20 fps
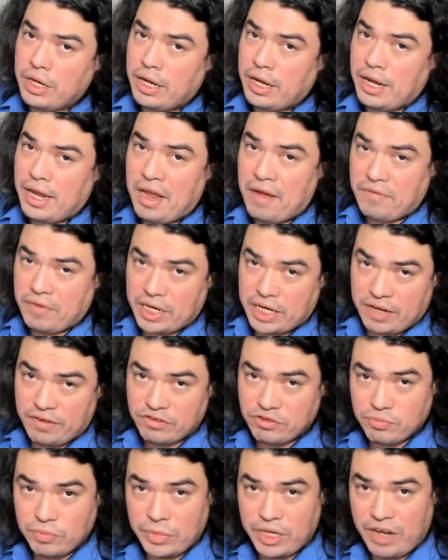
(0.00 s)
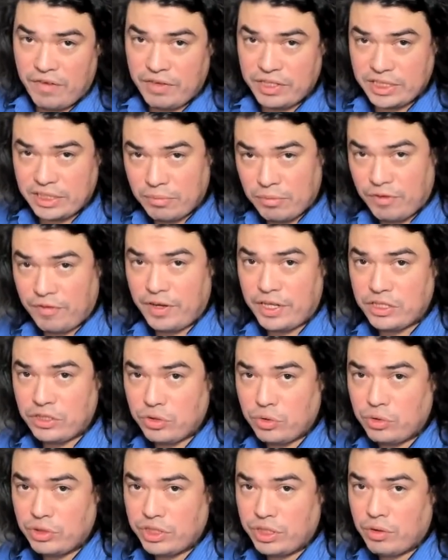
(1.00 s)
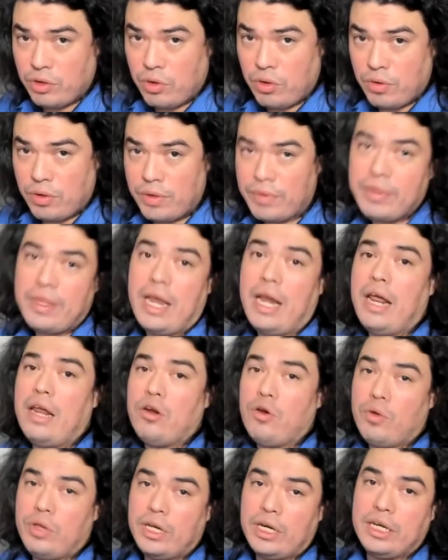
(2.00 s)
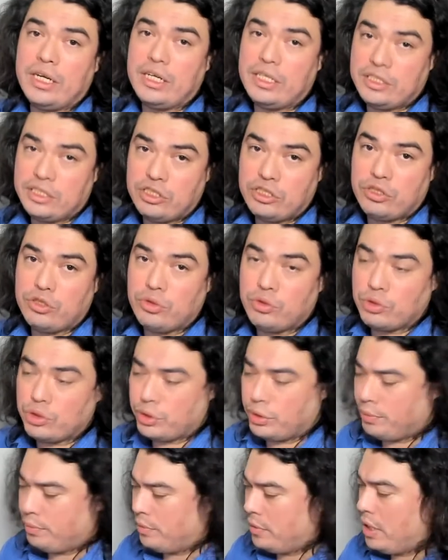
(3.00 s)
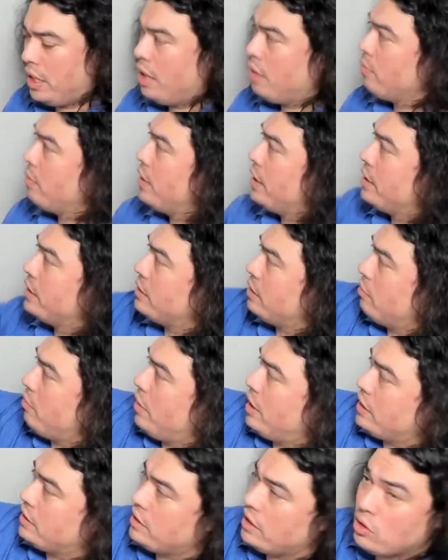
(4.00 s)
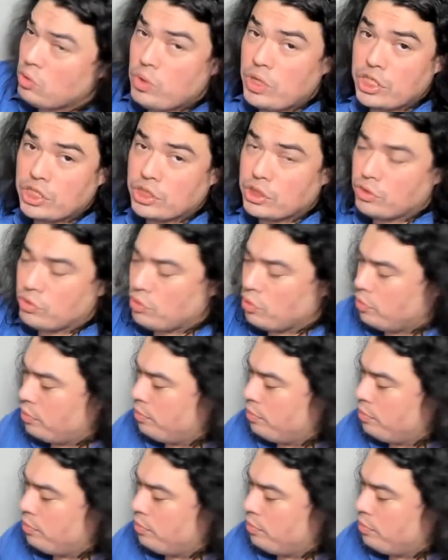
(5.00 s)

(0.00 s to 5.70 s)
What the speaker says: if it simplifies to 0, then I know that it is a solution because it makes the equation true.